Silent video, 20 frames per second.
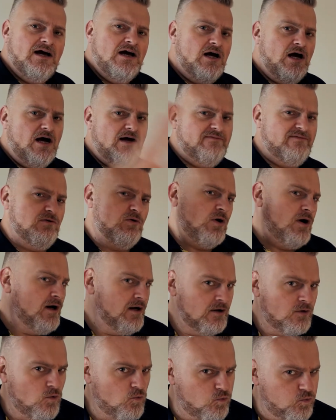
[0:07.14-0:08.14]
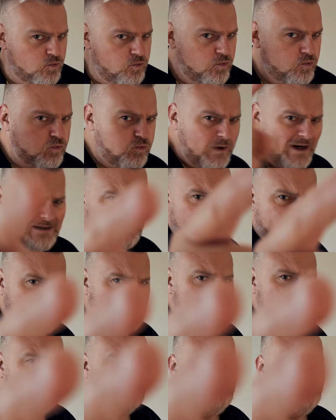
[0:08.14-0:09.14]
Hi everyone,
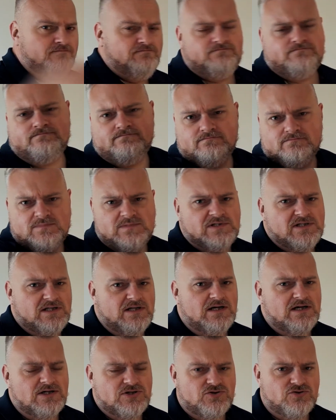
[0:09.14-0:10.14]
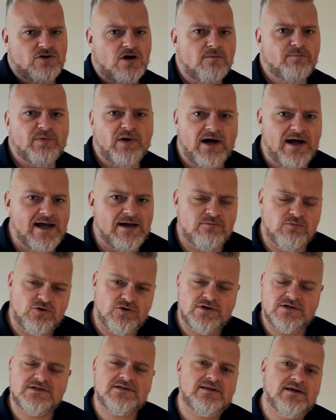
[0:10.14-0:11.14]
welcome to The Last Drop. I am
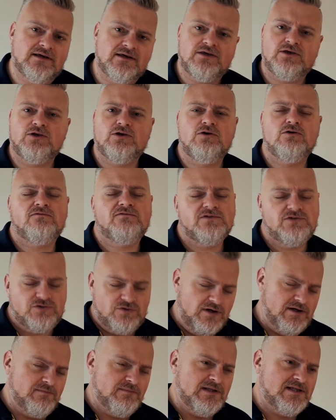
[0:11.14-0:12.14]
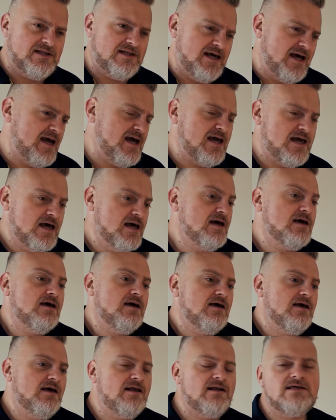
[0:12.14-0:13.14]
Chris, thank you for joining me today.
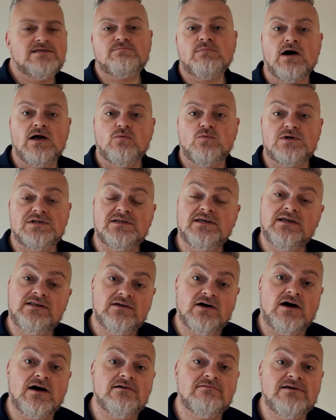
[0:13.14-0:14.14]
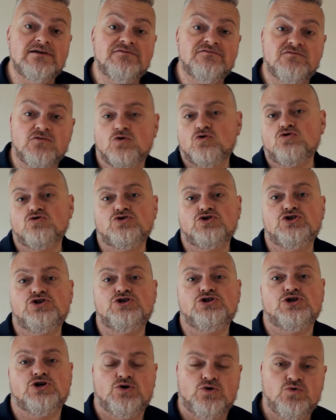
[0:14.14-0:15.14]
It is my whiskey diary for
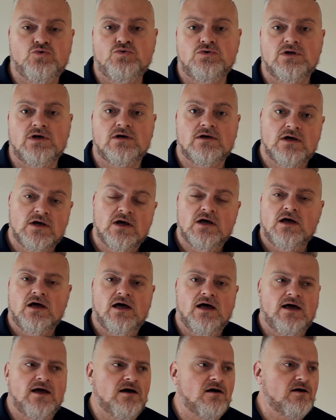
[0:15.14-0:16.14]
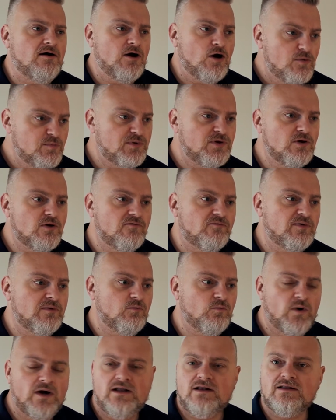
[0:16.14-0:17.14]
June. I hope you have
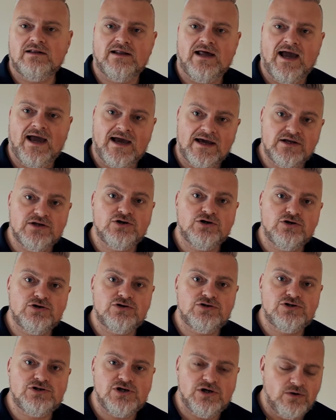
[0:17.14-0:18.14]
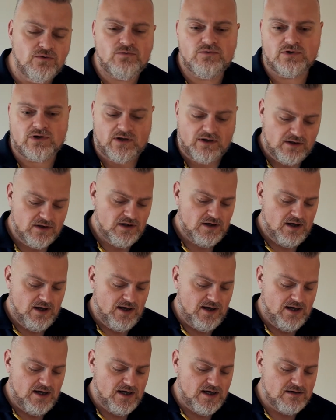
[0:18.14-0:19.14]
been well and had a good June.
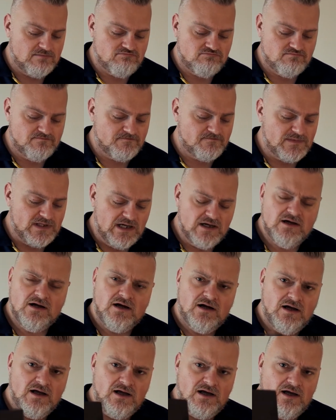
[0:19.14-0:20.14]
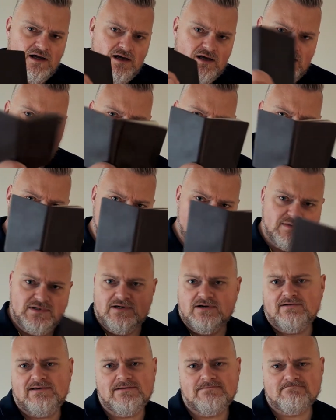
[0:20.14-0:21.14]
Here's my
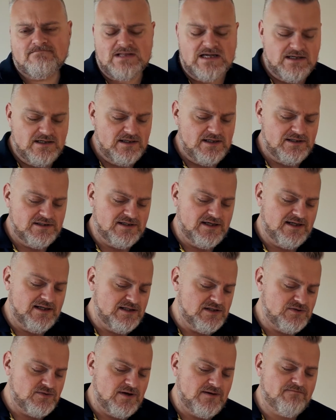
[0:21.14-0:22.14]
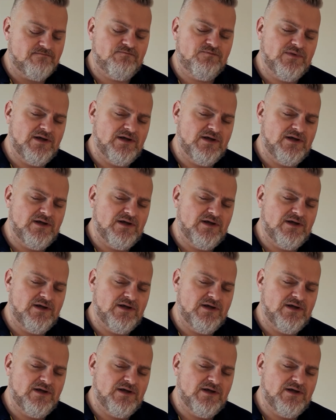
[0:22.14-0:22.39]
diary, let's get into it.